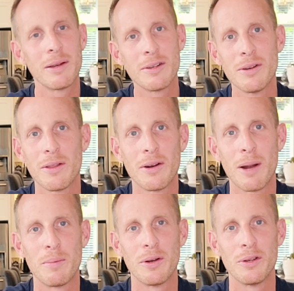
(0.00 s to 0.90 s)
there's no other
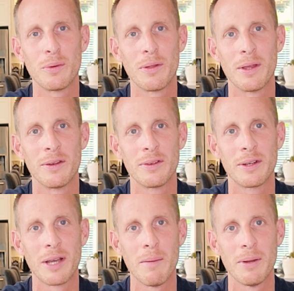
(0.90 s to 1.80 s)
opportunities with this
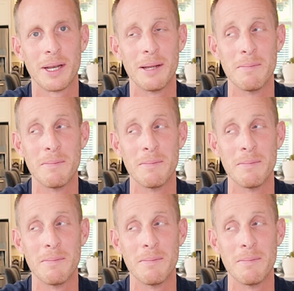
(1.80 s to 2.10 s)
company,